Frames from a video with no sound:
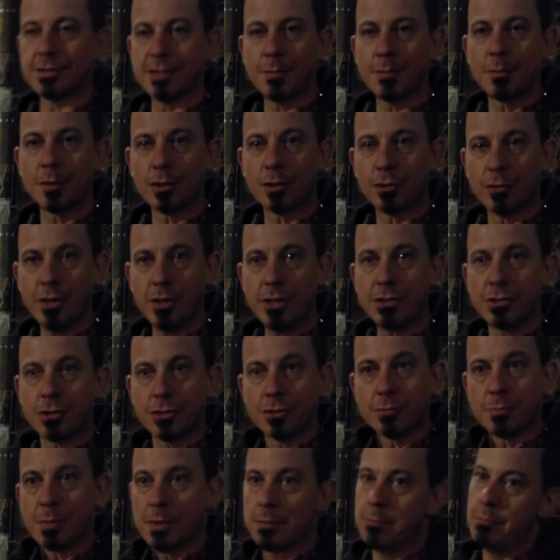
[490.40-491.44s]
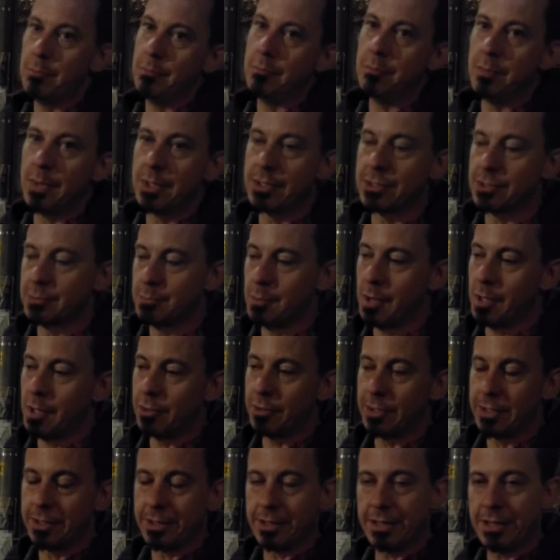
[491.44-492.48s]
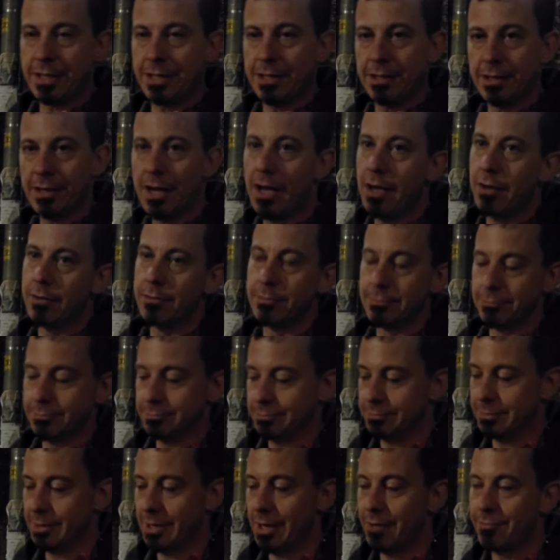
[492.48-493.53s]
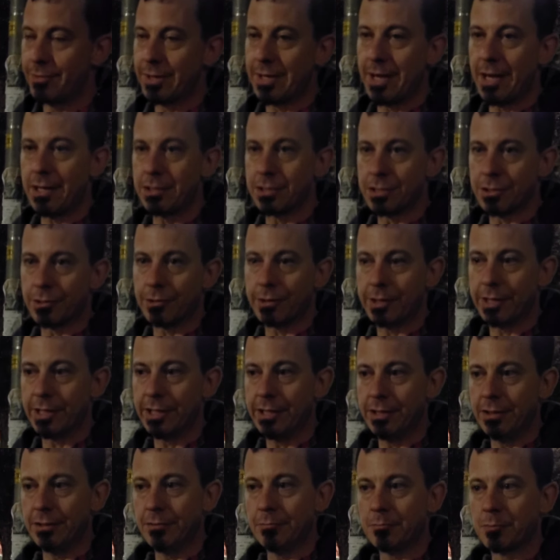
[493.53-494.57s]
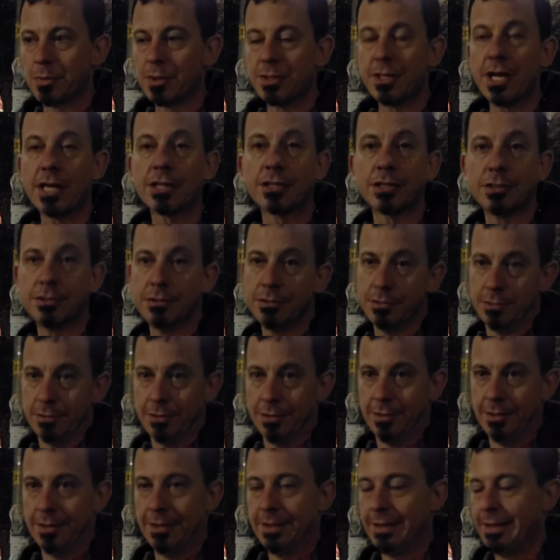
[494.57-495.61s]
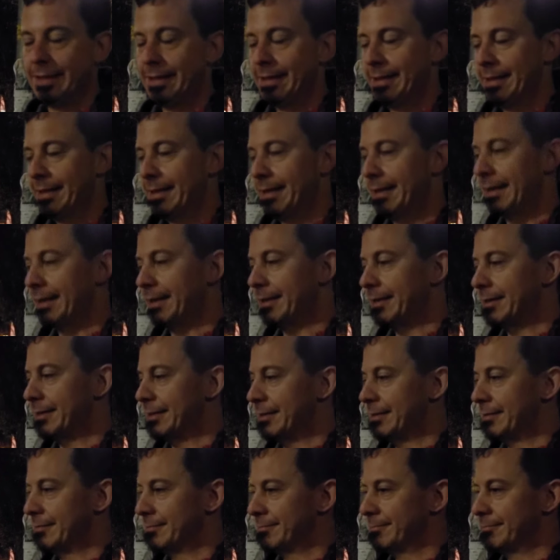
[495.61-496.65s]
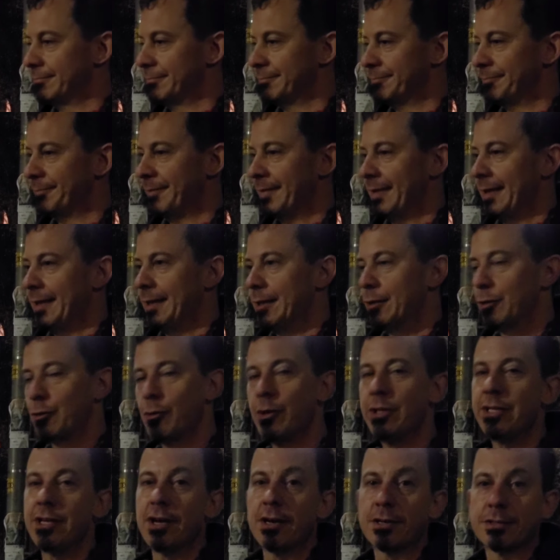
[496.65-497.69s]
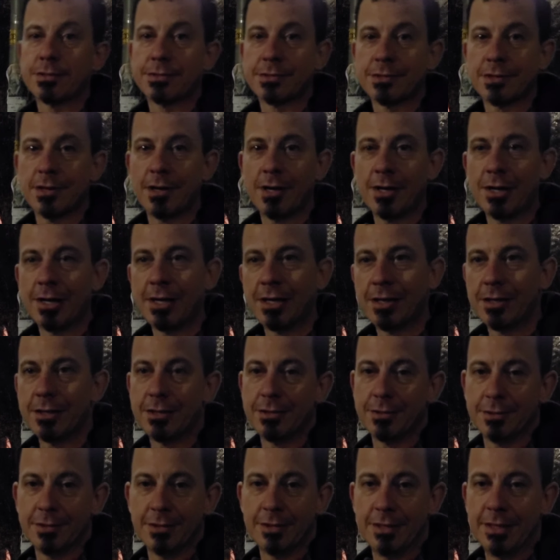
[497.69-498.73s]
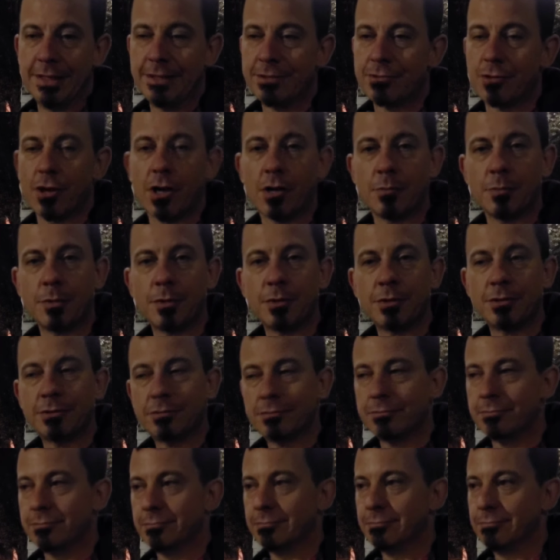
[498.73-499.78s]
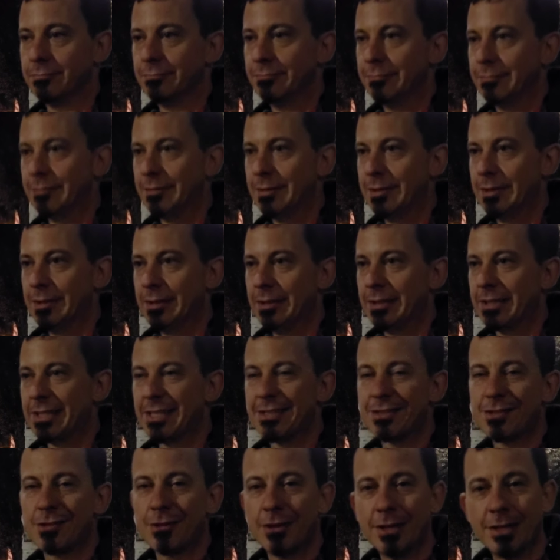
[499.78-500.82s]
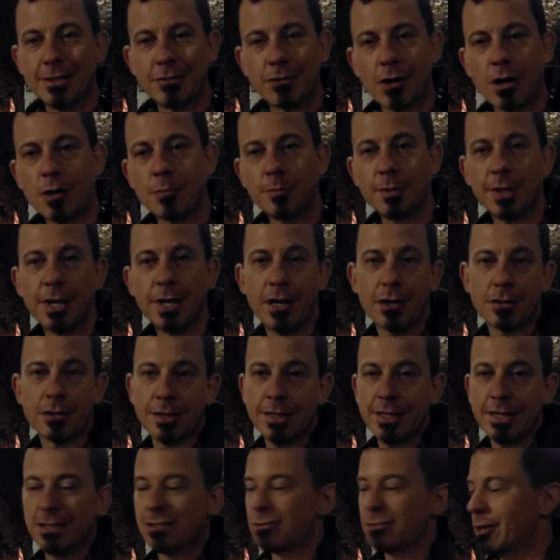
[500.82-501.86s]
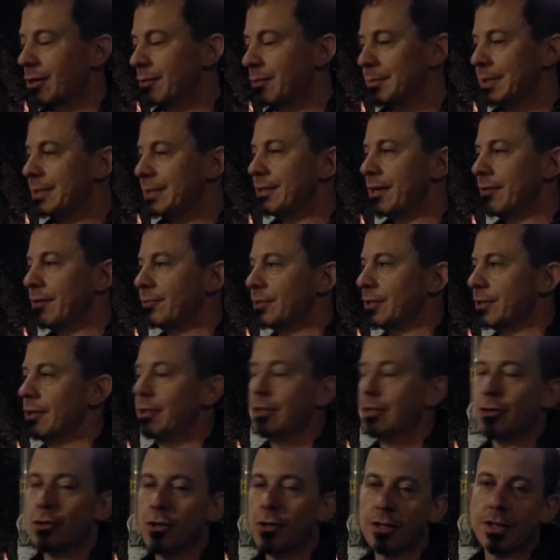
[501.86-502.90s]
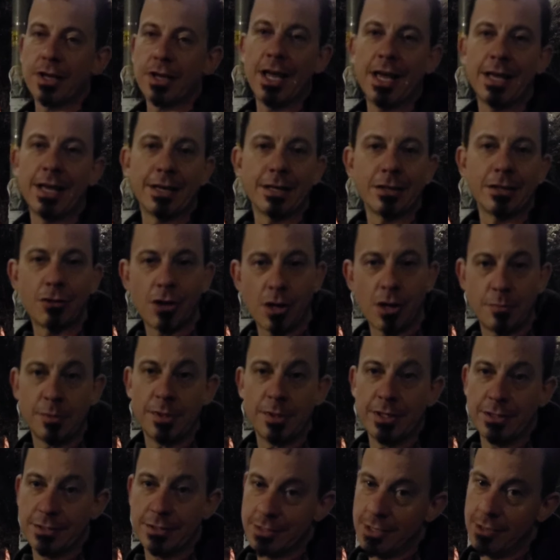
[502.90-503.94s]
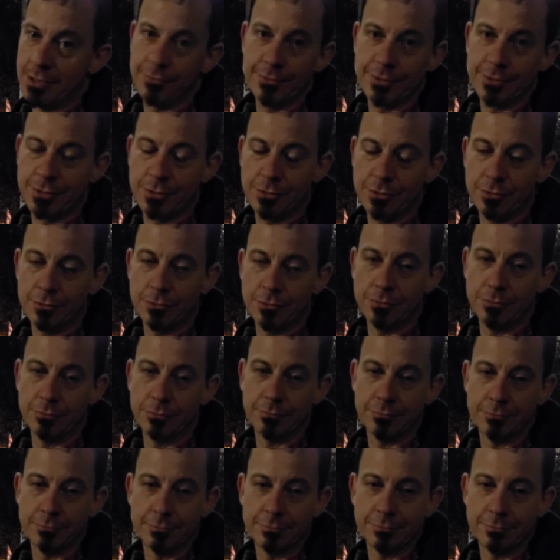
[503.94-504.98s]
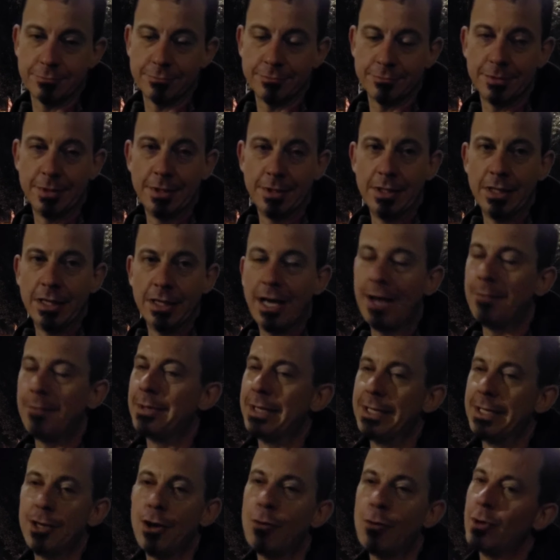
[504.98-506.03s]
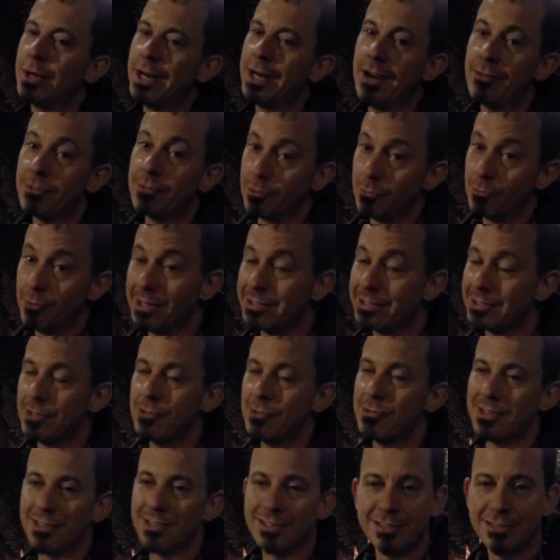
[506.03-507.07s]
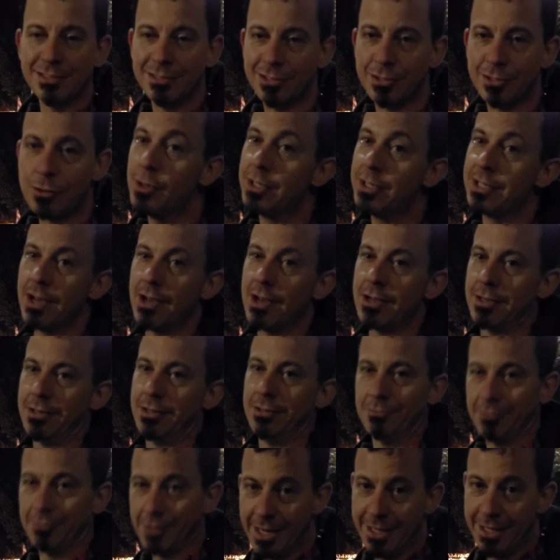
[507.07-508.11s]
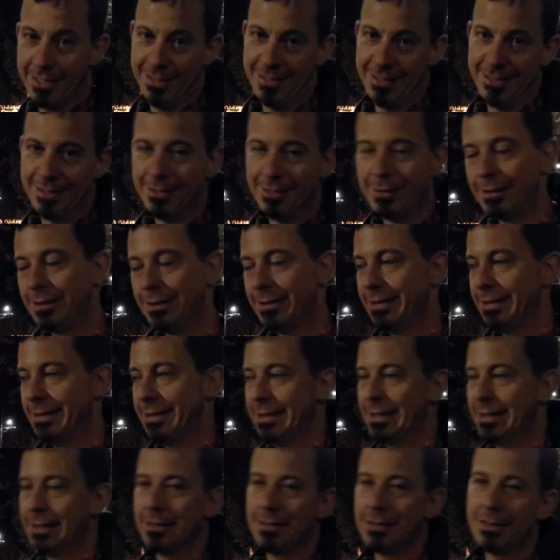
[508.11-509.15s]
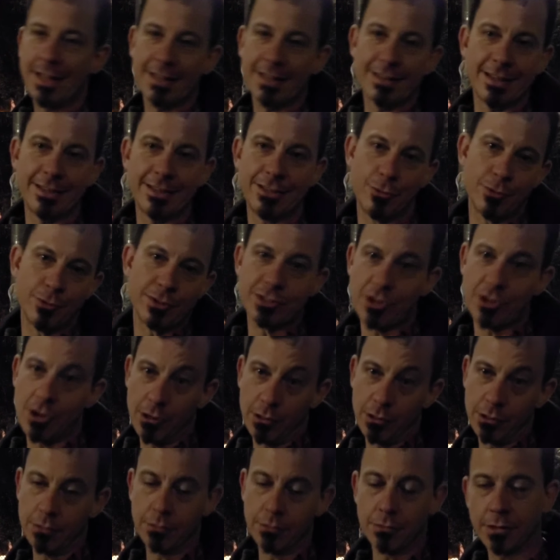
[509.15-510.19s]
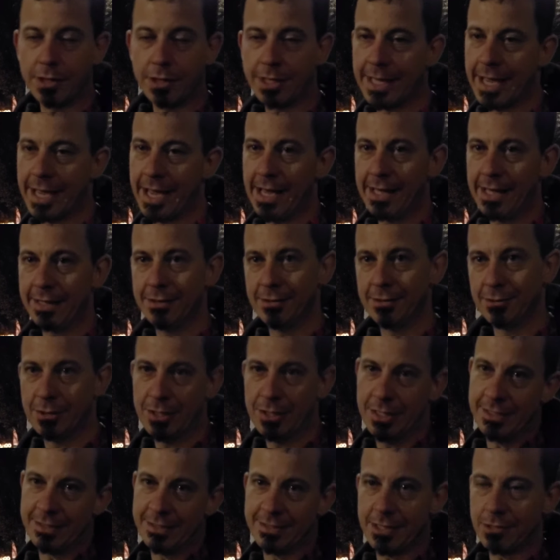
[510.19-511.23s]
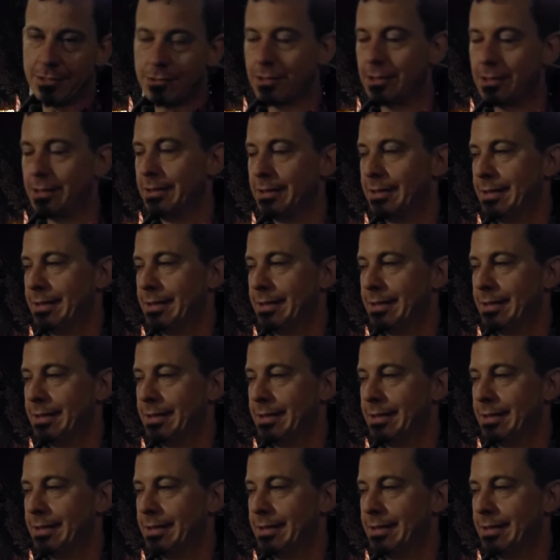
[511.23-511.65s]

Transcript: similar creatures, but yeah. much smaller much in smaller. the evidentiary protection. Right. Uh, geoducks are incredible because they're incredibly ugly, incredibly tough to cook, and incredibly tough to. I mean, no one ever rescues a geoduck, right? Like they do a dog or a cat, etc.